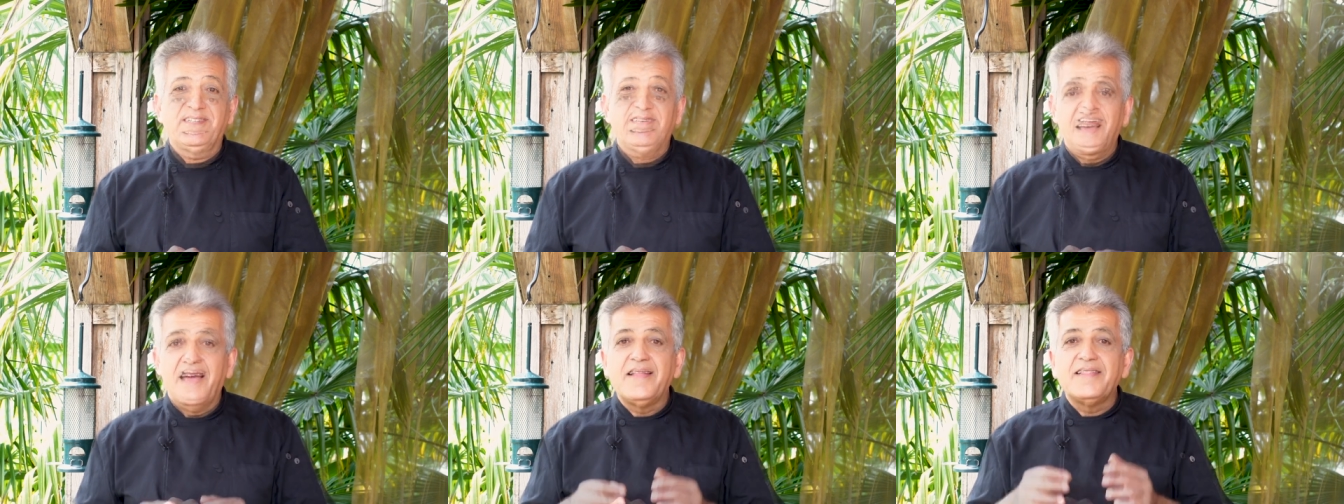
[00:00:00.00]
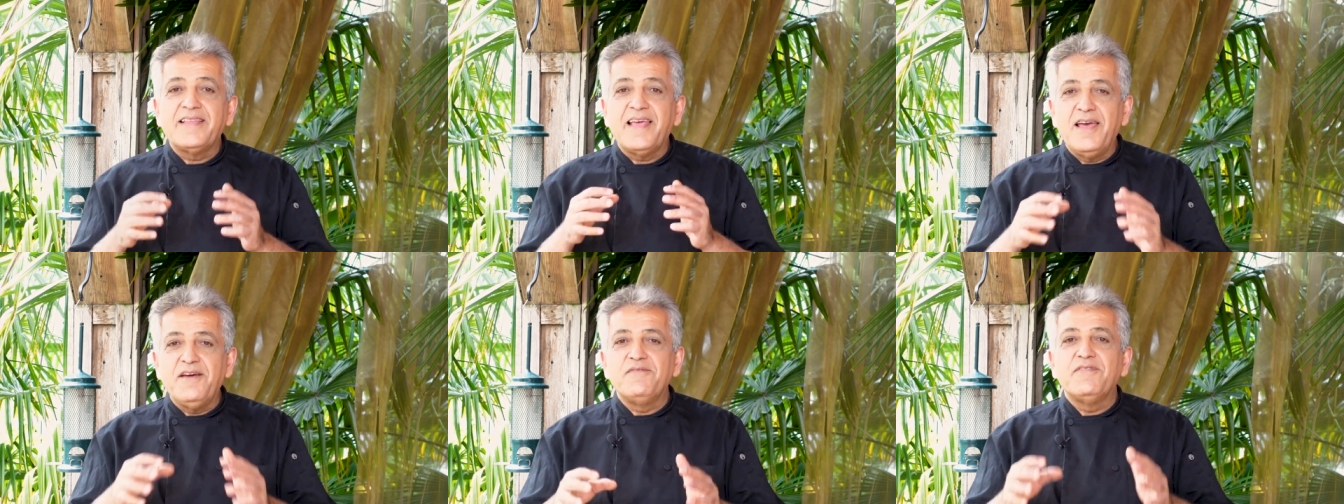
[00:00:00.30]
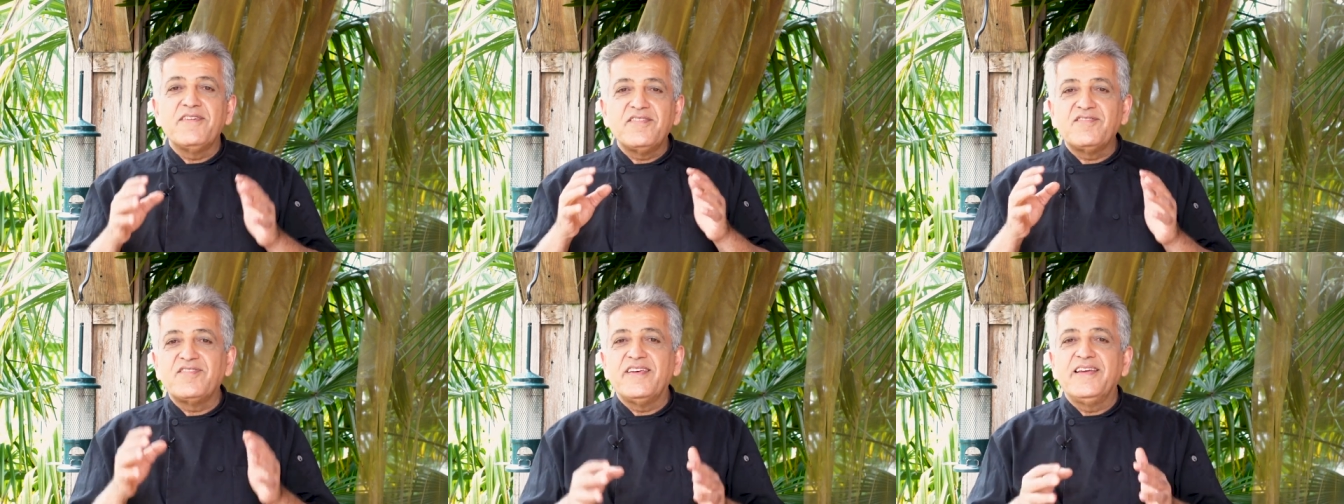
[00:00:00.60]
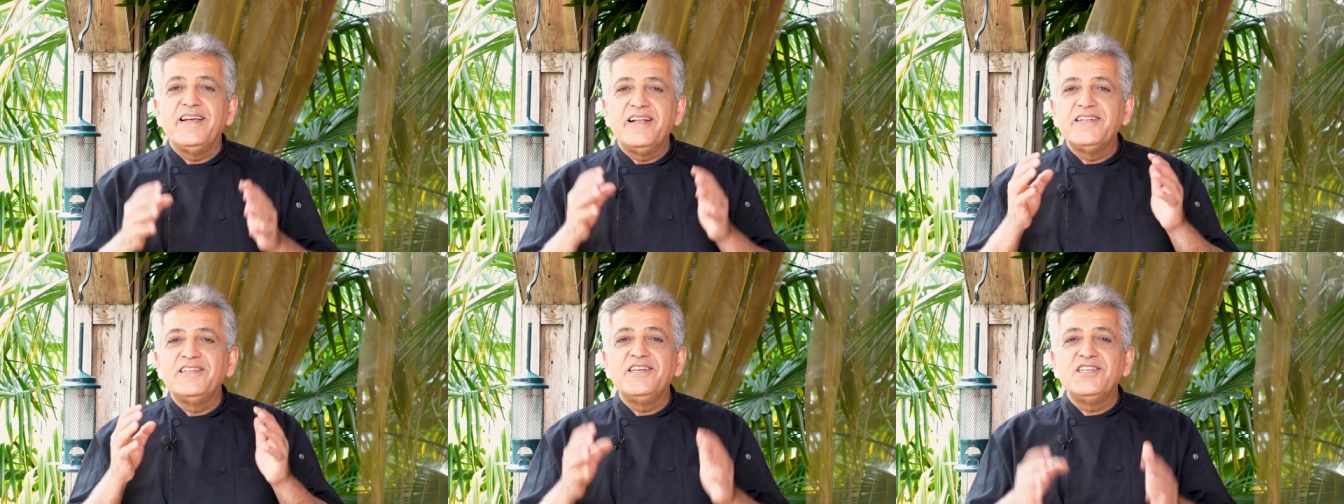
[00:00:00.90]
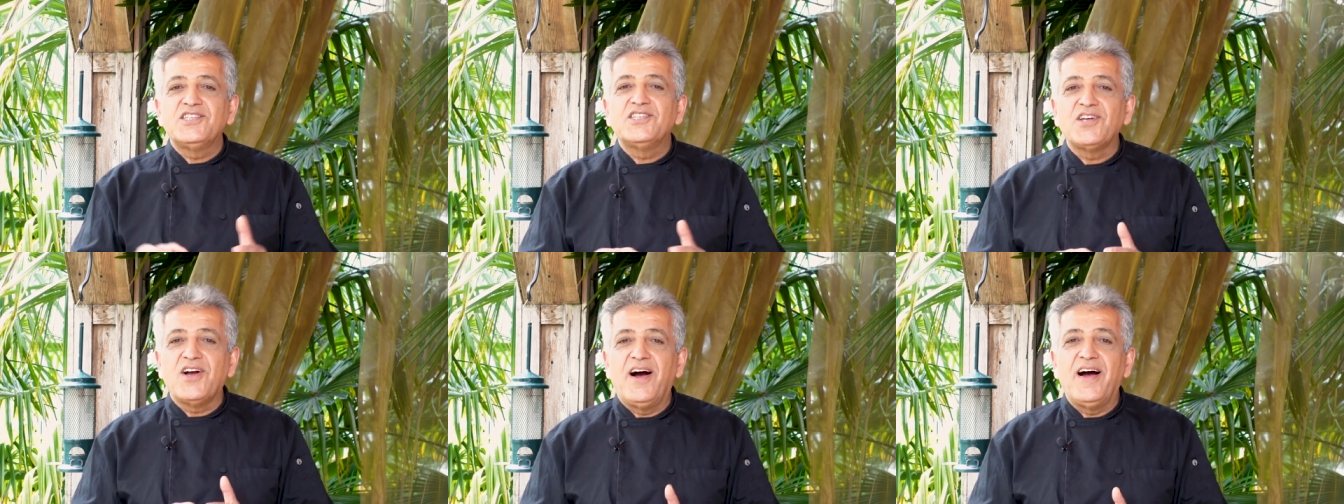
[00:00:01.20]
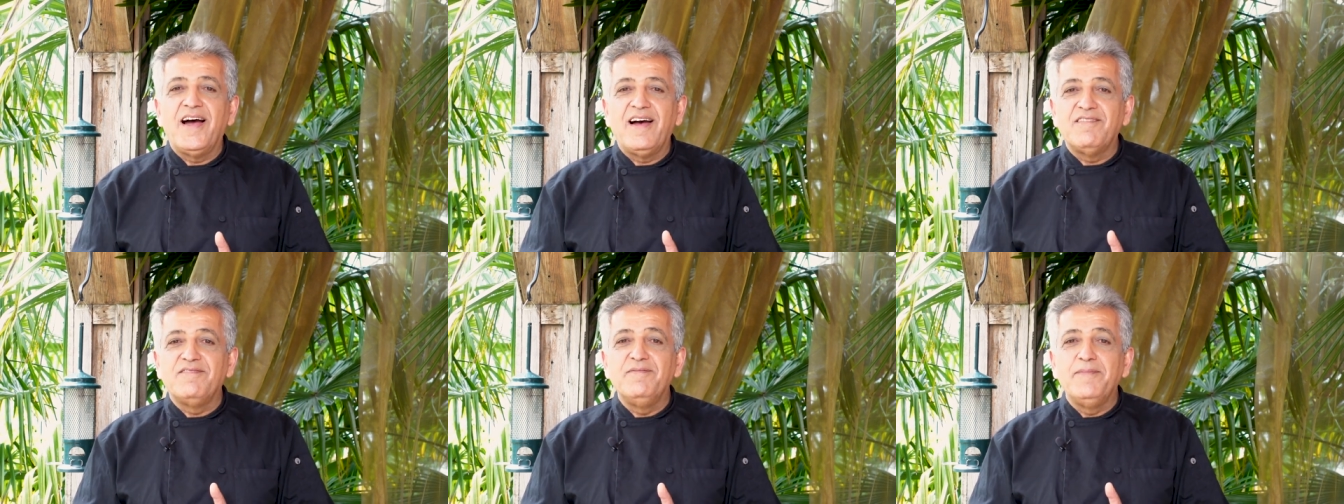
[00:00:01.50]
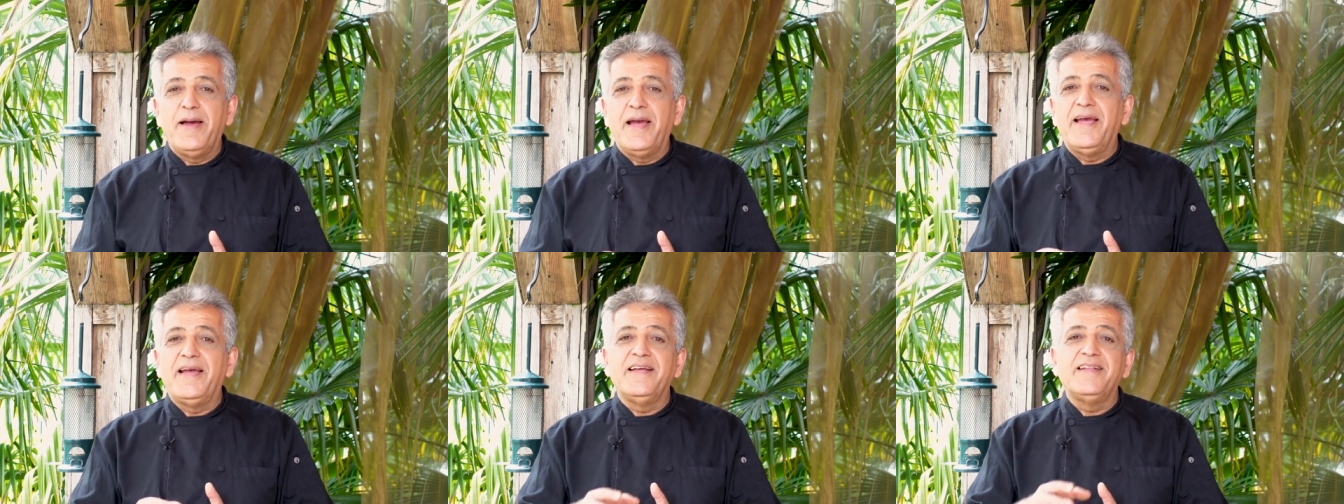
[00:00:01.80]
And every single dish I have
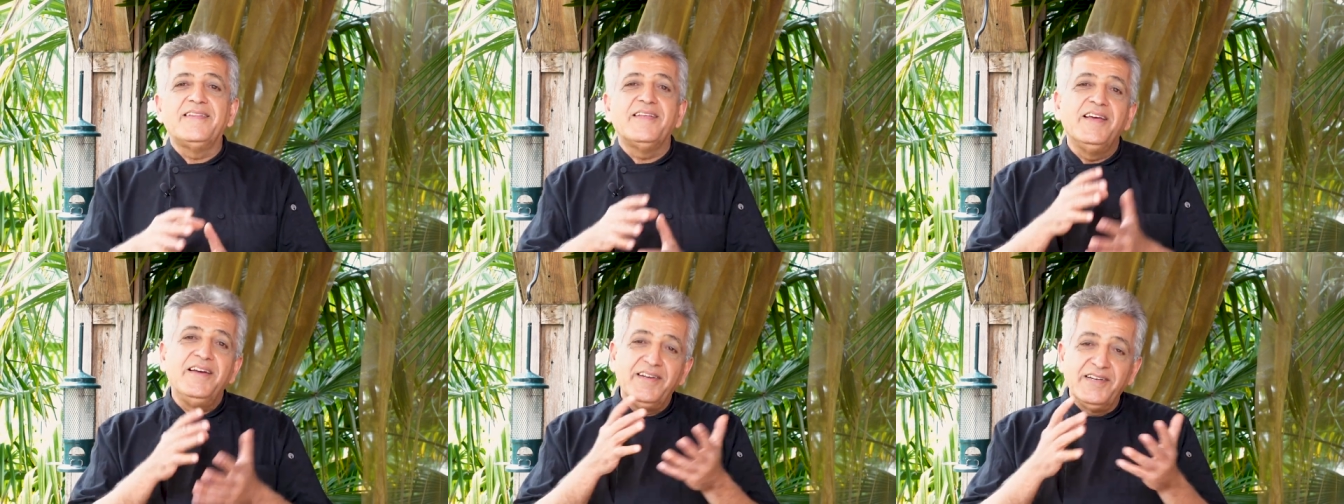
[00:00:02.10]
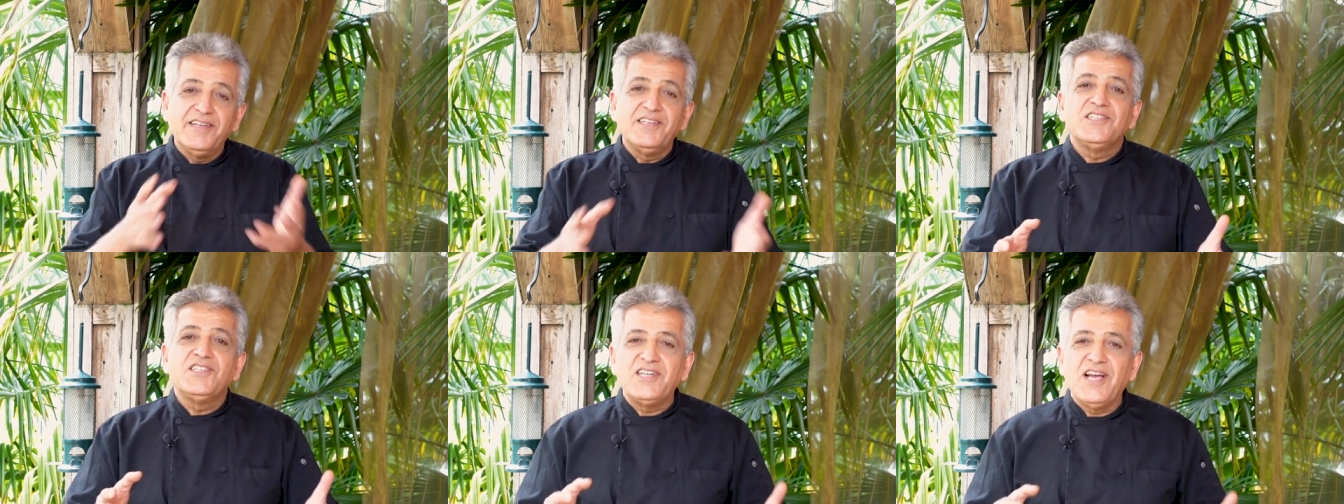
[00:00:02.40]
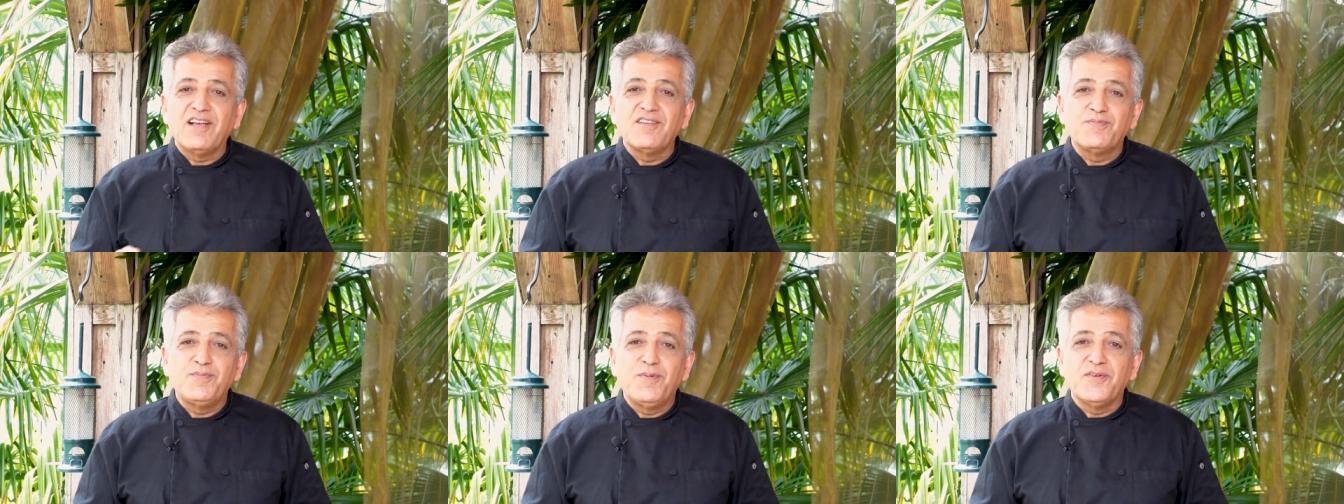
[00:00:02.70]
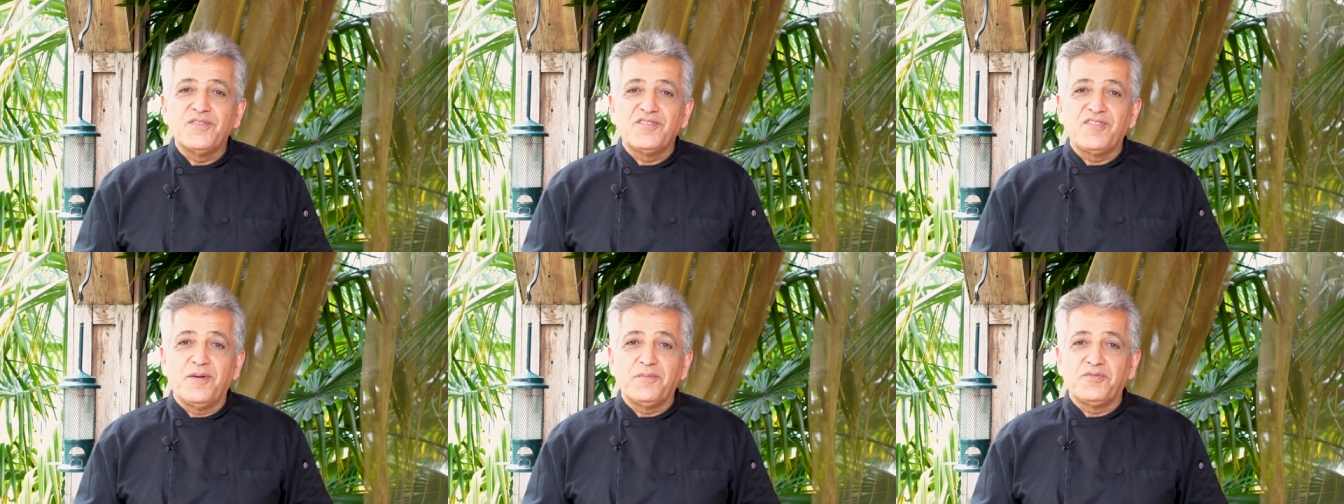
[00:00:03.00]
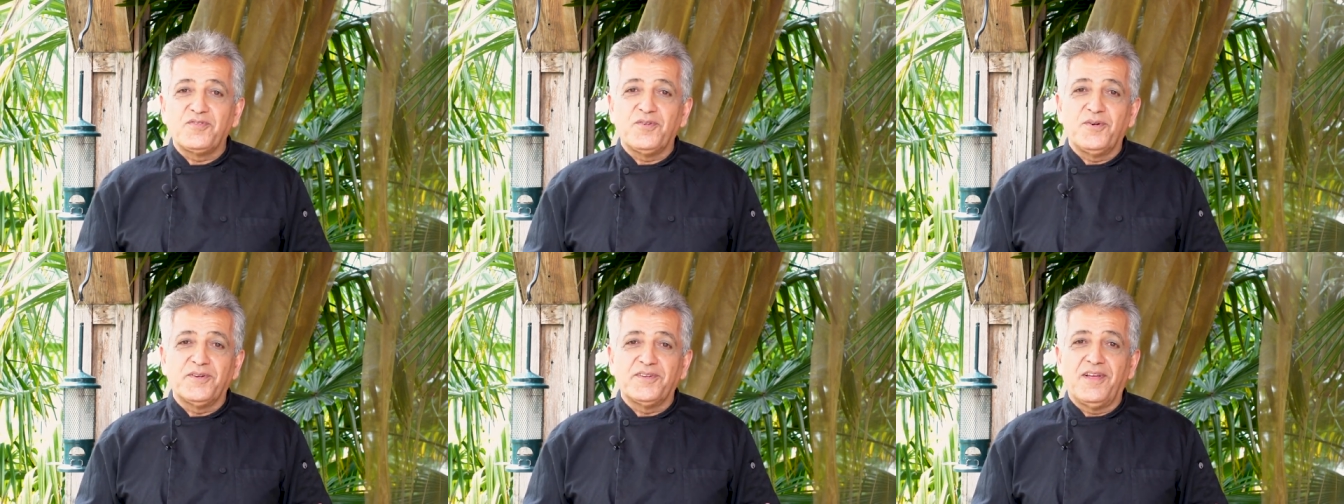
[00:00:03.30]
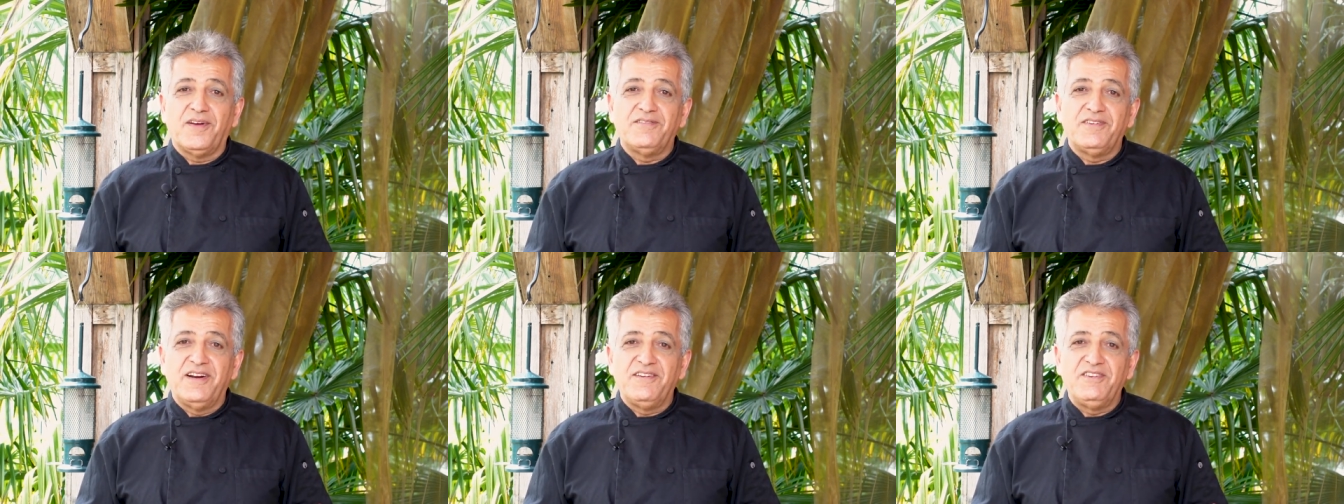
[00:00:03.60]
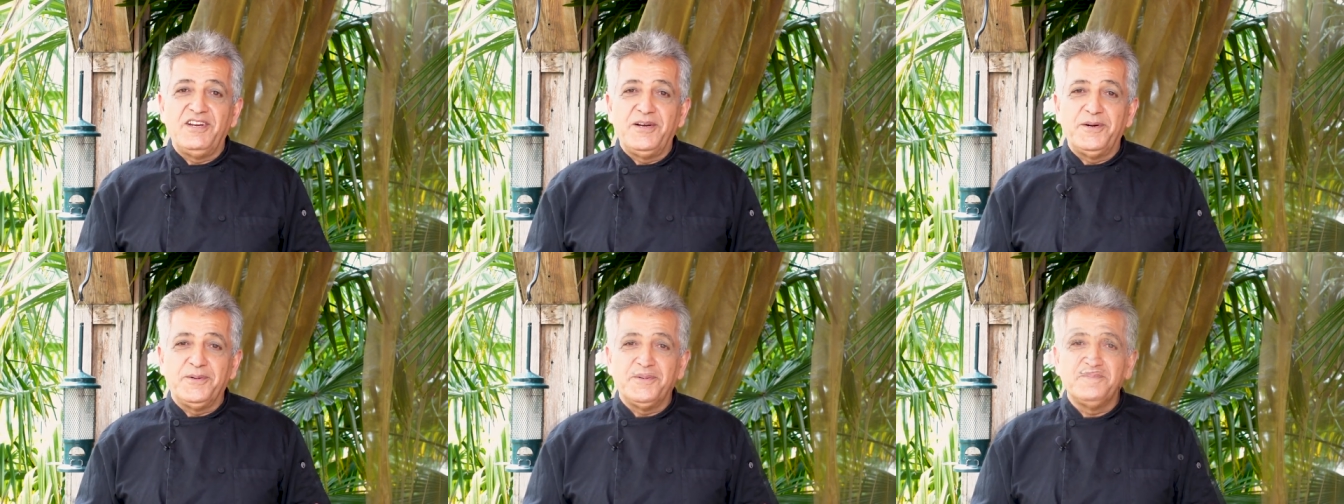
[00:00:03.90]
made, she has put some sort of
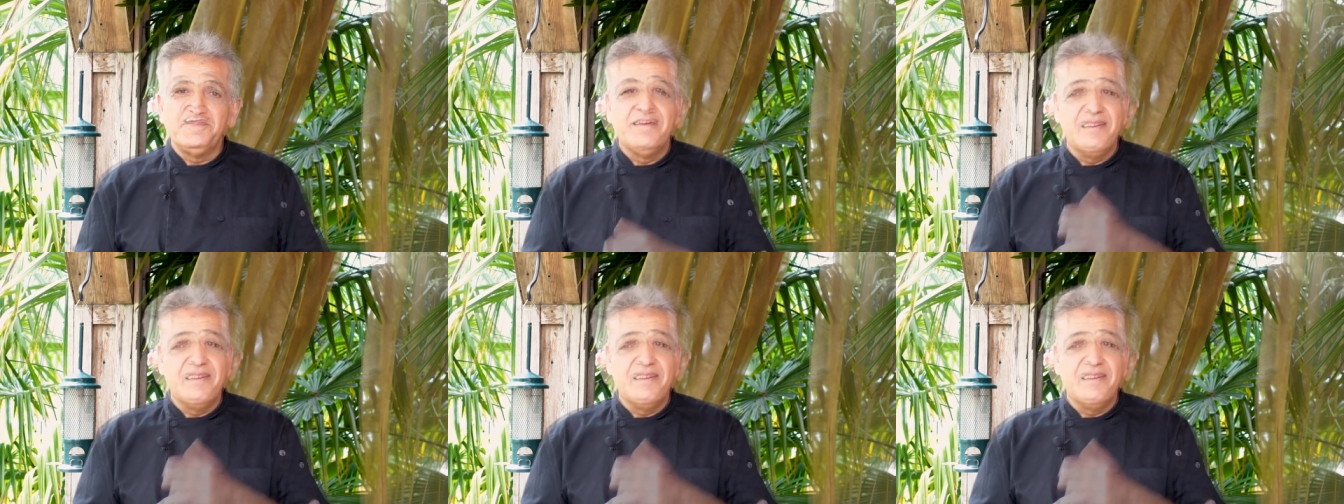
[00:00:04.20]
review.